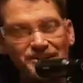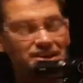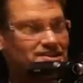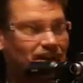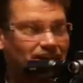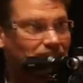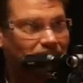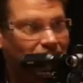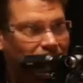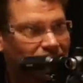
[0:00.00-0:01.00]
shots, and I
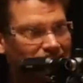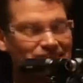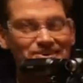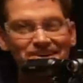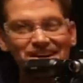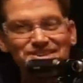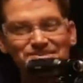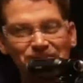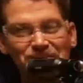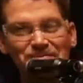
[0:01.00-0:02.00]
don't, I don't think you can
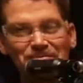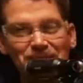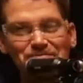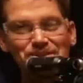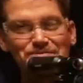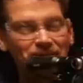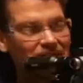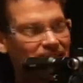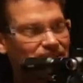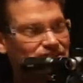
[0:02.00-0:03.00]
ask for much better
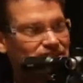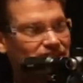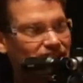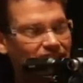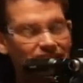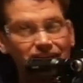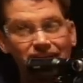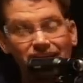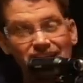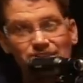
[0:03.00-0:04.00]
accuracy than that,
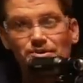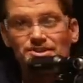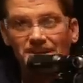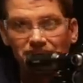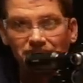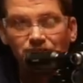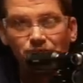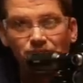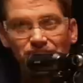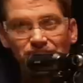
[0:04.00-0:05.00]
especially out of a
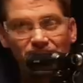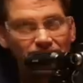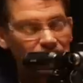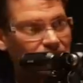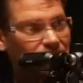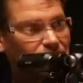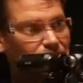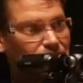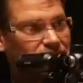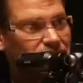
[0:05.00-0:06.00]
four hundred dollar
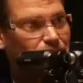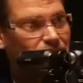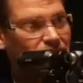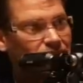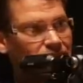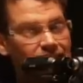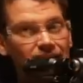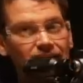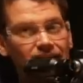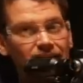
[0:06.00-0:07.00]
P C P.
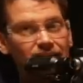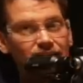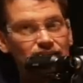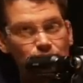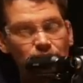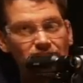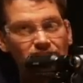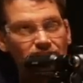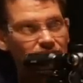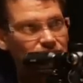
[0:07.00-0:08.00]
Uh, so we'll take
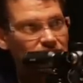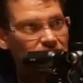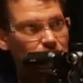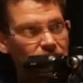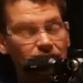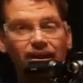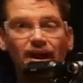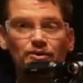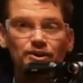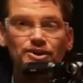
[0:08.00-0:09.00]
a look at those in a little bit.
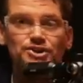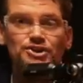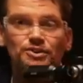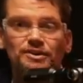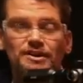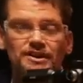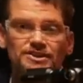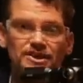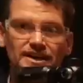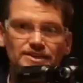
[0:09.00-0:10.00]
Now we're going to shoot the
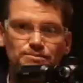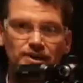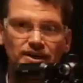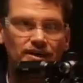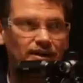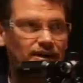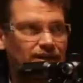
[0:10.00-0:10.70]
J S B